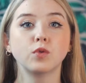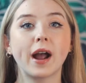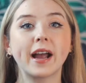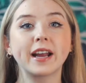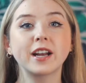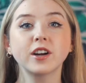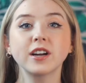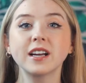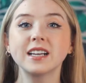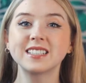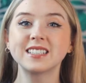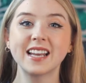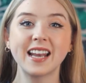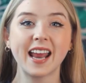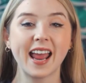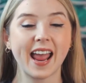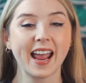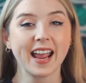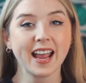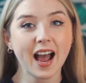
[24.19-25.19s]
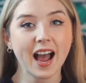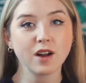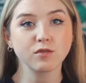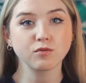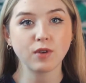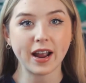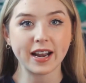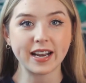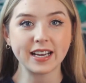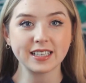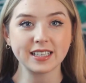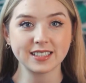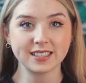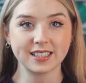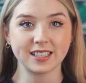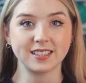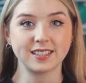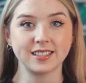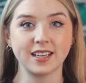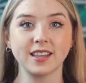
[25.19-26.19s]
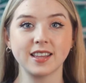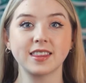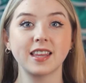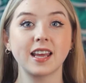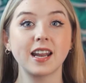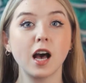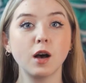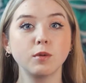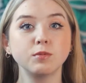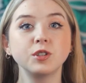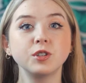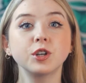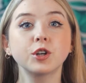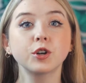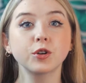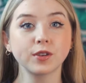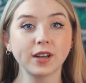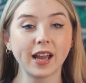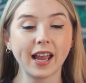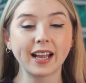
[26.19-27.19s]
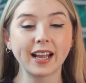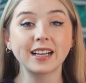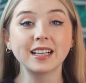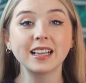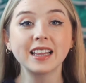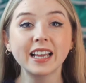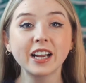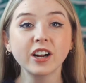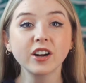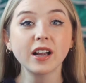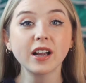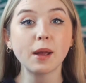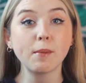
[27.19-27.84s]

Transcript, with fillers: Writer is an AI writing assistant that helps you create clear,